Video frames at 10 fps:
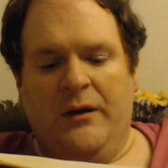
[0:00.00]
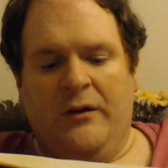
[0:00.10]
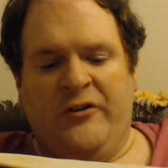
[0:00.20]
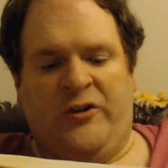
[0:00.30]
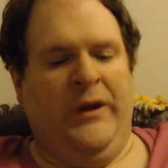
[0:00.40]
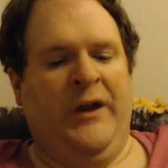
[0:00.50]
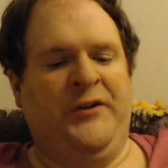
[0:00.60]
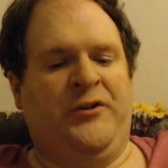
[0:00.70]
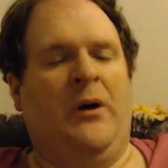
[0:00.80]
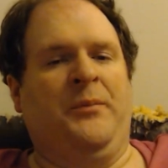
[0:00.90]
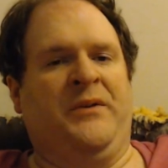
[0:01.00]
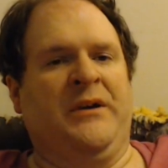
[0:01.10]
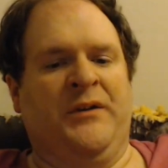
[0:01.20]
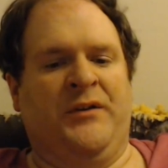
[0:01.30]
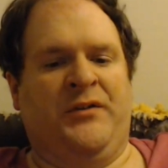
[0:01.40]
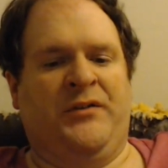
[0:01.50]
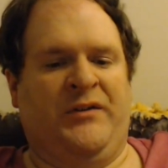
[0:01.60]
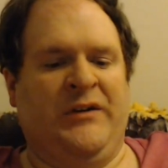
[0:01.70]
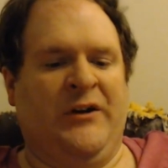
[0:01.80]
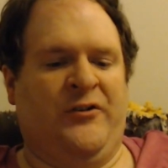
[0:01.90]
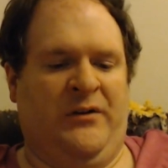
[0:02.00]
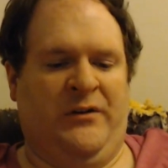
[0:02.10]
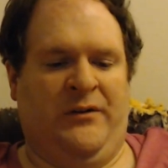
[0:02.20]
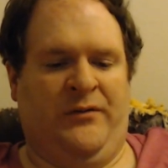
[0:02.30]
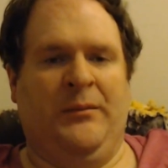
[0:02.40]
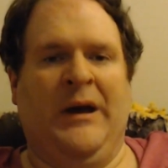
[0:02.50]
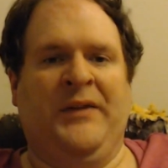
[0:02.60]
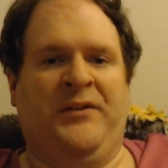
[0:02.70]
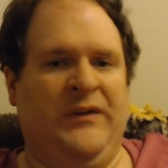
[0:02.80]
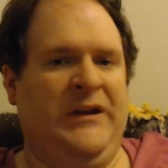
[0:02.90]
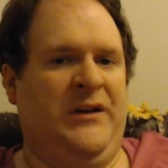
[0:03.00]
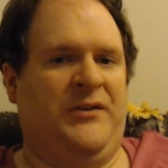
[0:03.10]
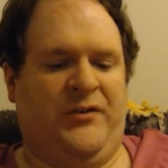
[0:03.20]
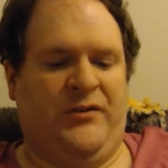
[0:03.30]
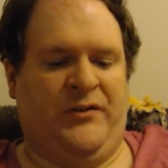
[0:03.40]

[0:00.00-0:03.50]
So we interrupted this section about the feasts